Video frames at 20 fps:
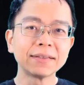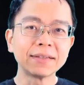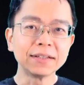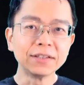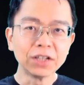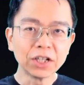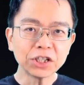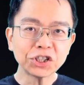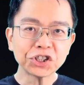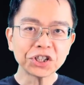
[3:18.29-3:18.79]

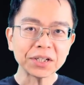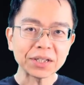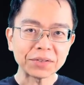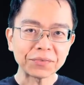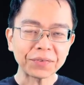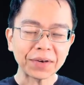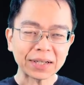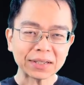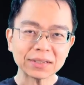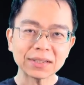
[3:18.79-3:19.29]
The nurture
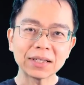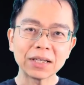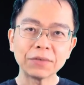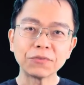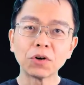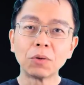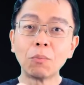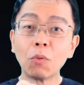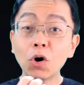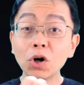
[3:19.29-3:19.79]
effect.
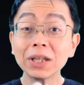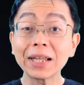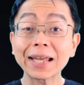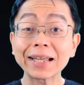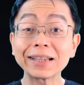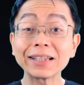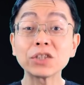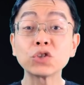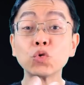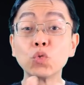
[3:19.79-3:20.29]
If you're more
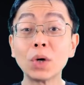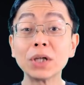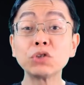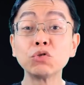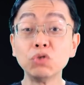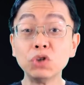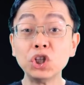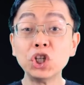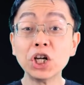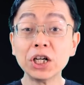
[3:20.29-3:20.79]
likely to
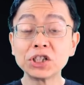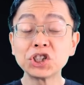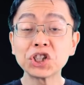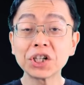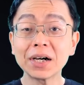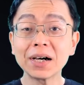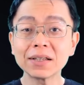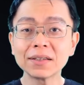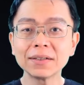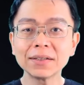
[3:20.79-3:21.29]
want to
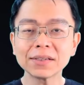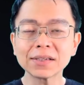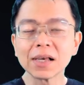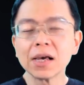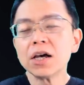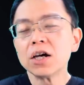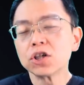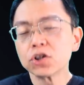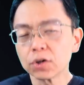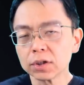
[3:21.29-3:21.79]
nurture others,